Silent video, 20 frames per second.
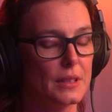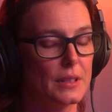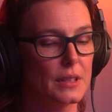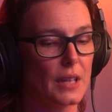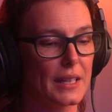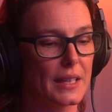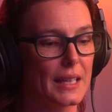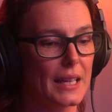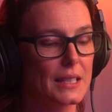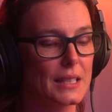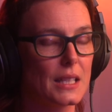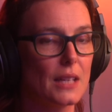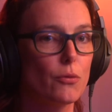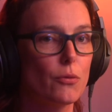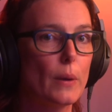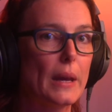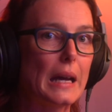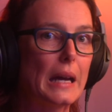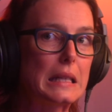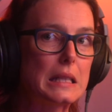I guess if
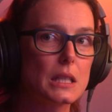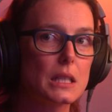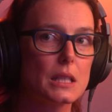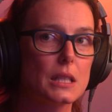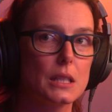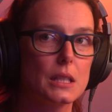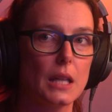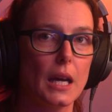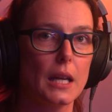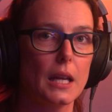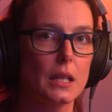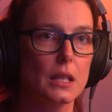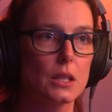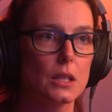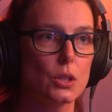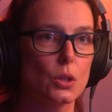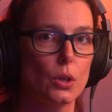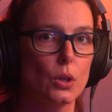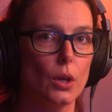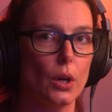we
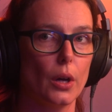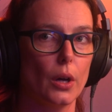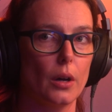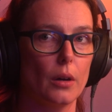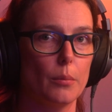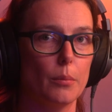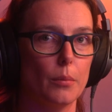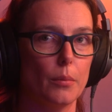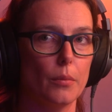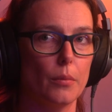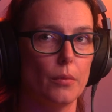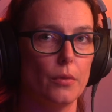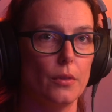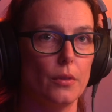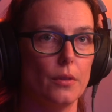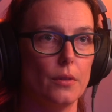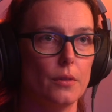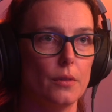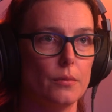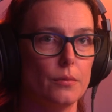understand
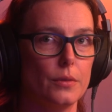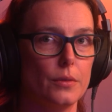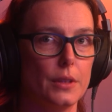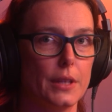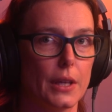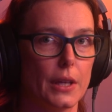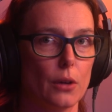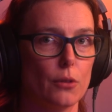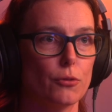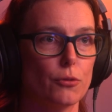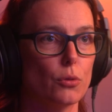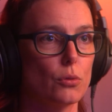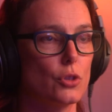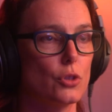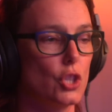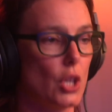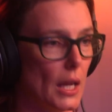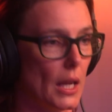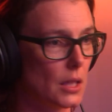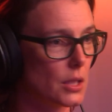the overall
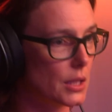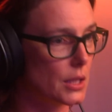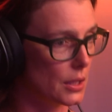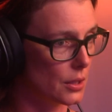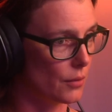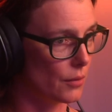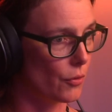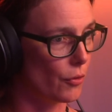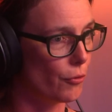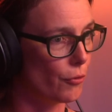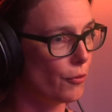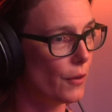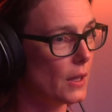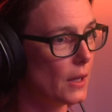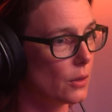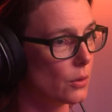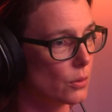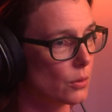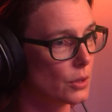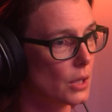genesis of the
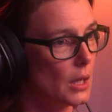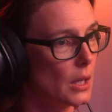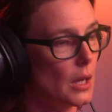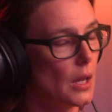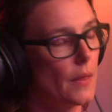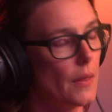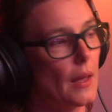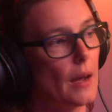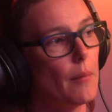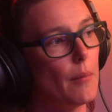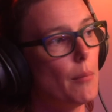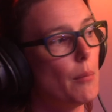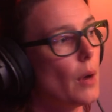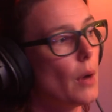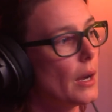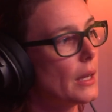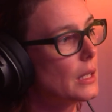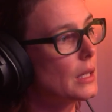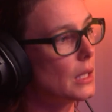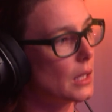field, that
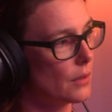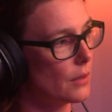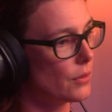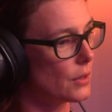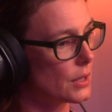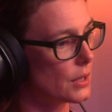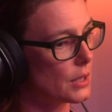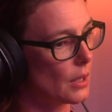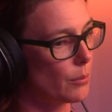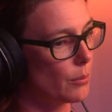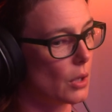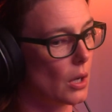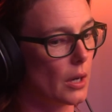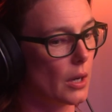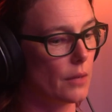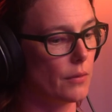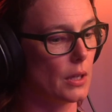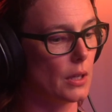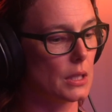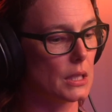might give us some
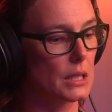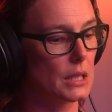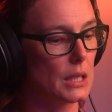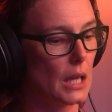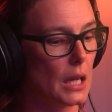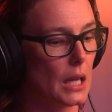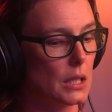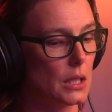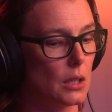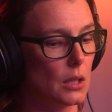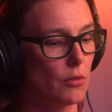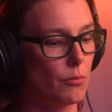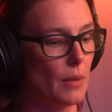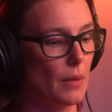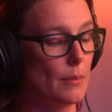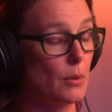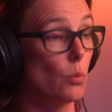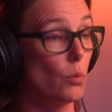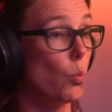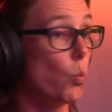kind of understanding of
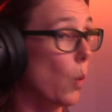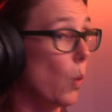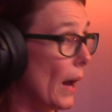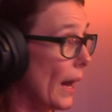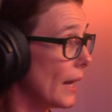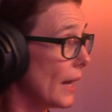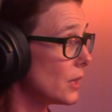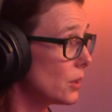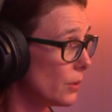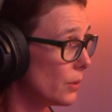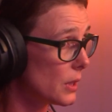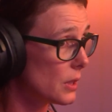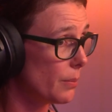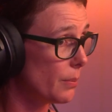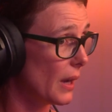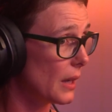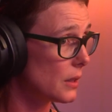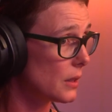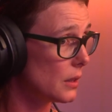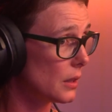maybe where to
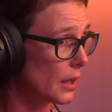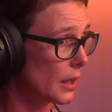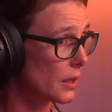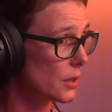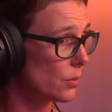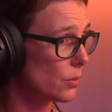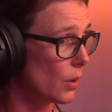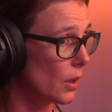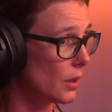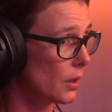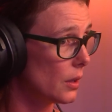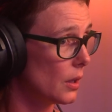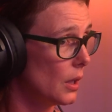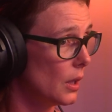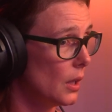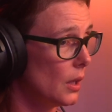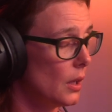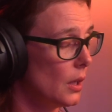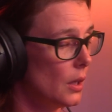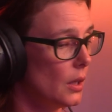expect the next one.
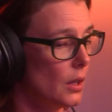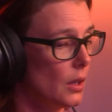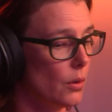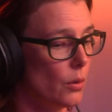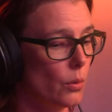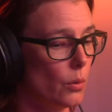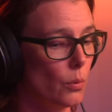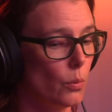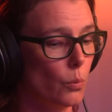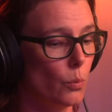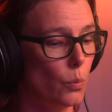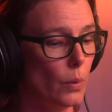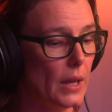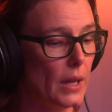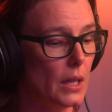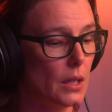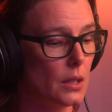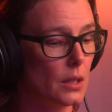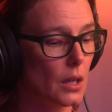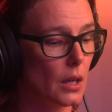
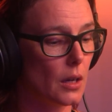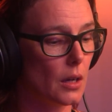In